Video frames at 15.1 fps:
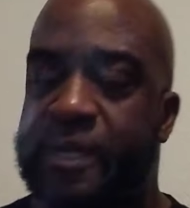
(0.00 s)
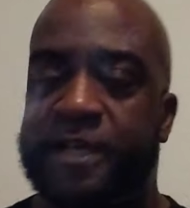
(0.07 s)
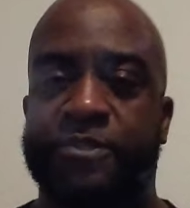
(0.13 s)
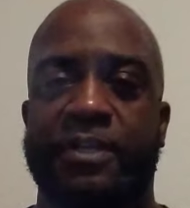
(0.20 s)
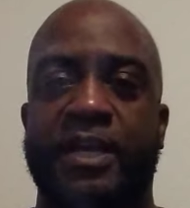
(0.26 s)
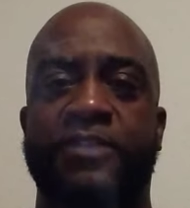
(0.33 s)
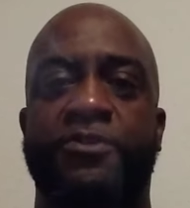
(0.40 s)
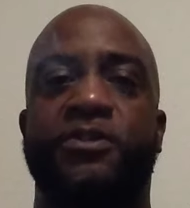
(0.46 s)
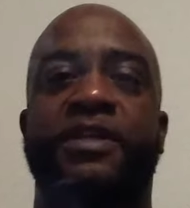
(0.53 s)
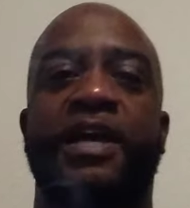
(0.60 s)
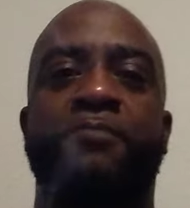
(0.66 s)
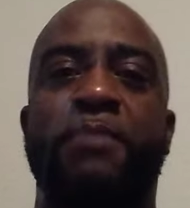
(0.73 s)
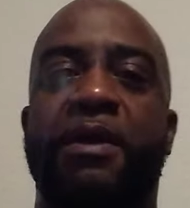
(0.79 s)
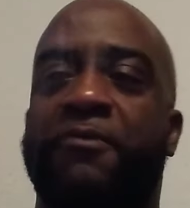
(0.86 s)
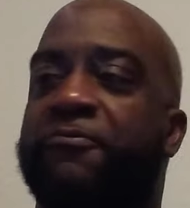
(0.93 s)
So now it's gonna
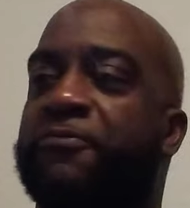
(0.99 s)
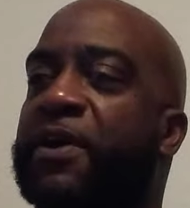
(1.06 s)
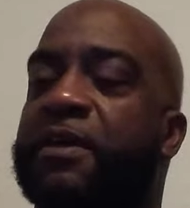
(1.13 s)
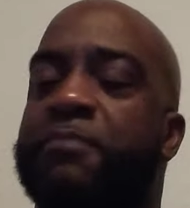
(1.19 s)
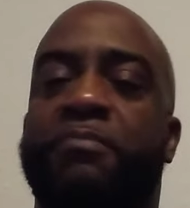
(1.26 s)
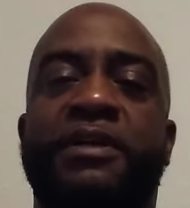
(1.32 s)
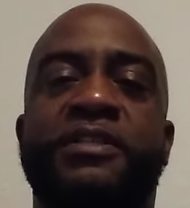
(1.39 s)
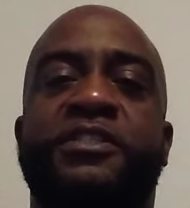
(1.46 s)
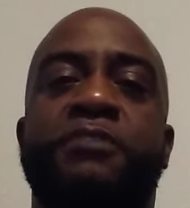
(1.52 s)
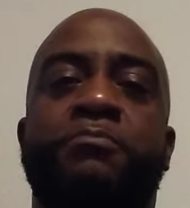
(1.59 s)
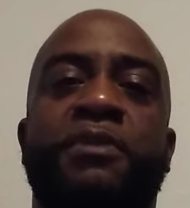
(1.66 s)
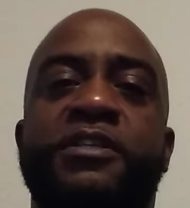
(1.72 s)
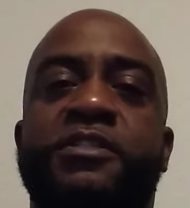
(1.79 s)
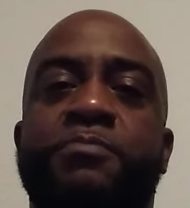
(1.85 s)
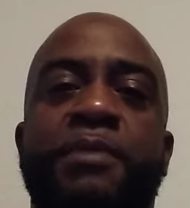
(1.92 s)
take me a fucking months and
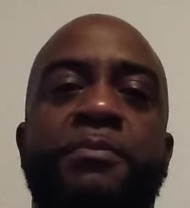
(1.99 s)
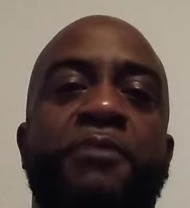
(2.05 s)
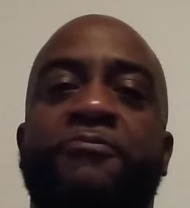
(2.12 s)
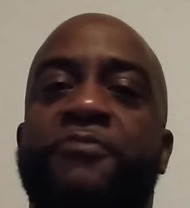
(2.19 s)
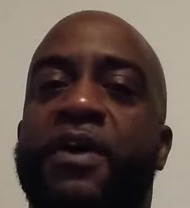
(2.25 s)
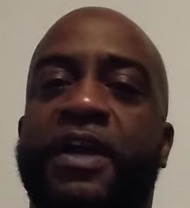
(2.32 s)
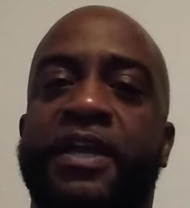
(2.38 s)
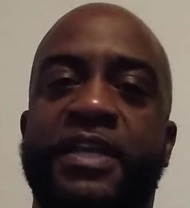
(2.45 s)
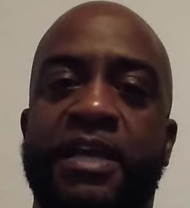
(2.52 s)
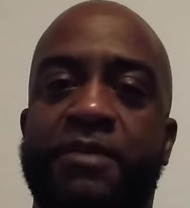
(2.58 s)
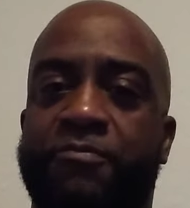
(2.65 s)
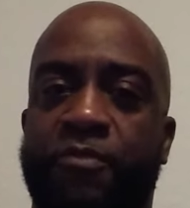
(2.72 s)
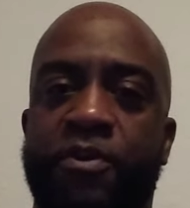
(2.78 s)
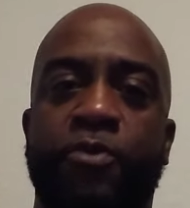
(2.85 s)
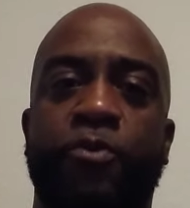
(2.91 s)
months, maybe a fucking year
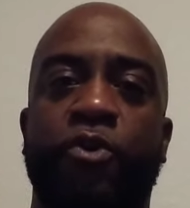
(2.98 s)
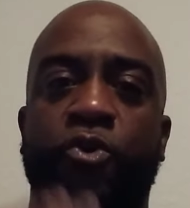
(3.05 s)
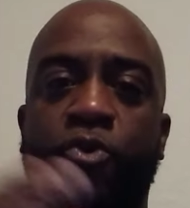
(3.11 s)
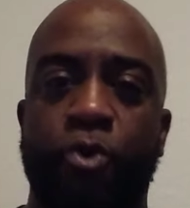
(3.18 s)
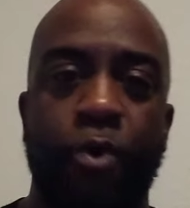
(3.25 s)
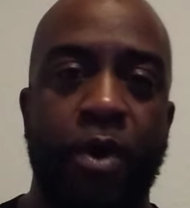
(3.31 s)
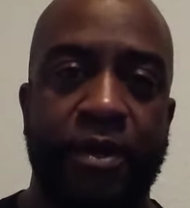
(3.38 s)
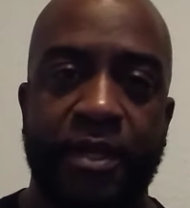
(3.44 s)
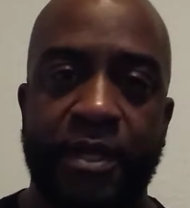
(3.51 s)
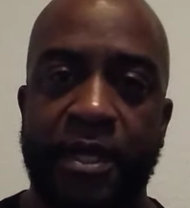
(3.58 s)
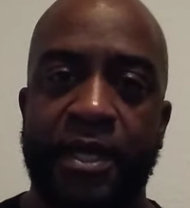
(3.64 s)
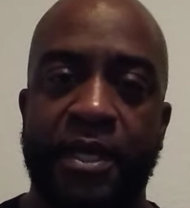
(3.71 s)
before you go to court